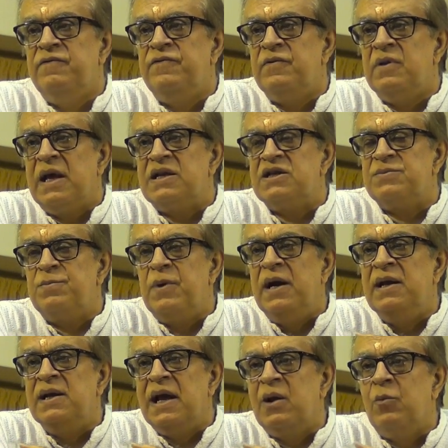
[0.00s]
like
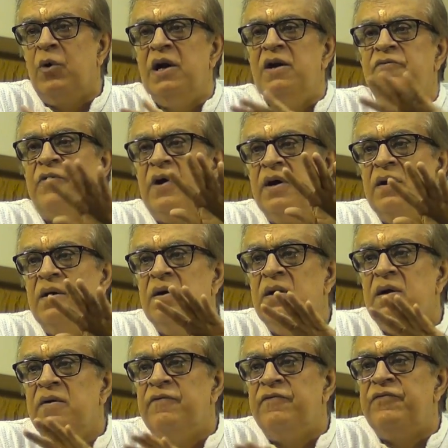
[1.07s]
spreading like wildfire,
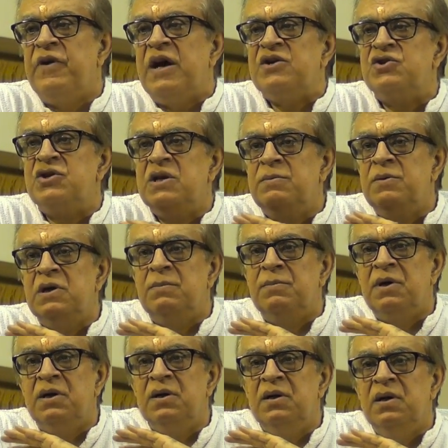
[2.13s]
fashionable
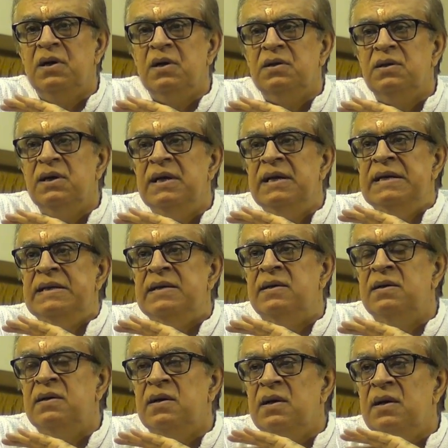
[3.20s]
among the Indian
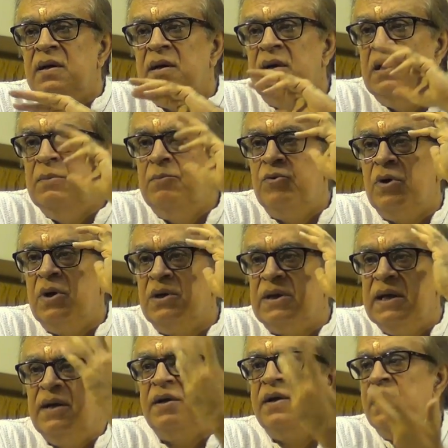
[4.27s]
liberal
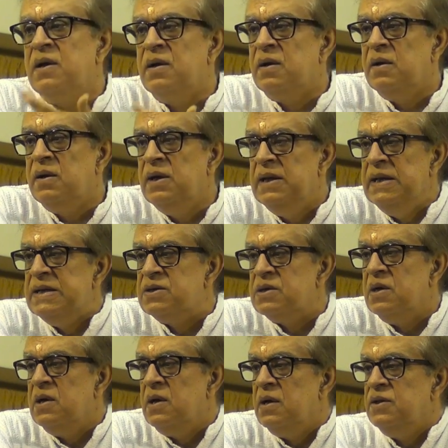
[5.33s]
thinking elite.
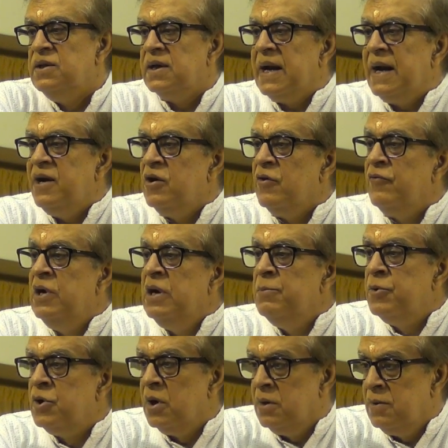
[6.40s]
Their idea of
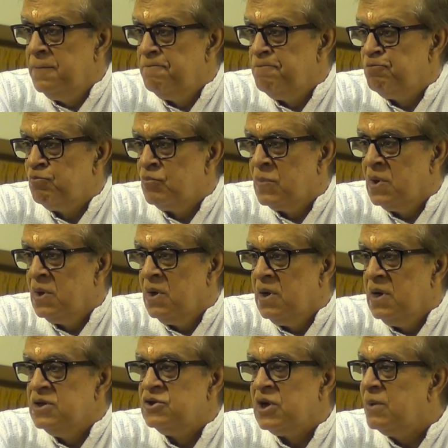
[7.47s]
liberal
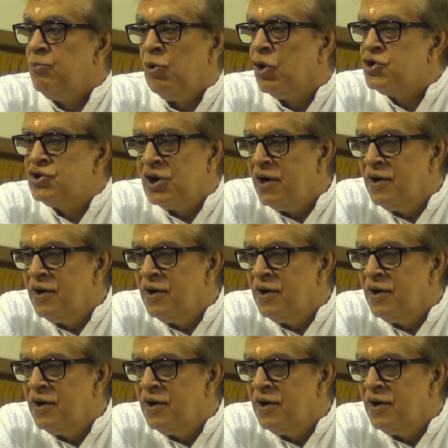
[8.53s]
is not moksha.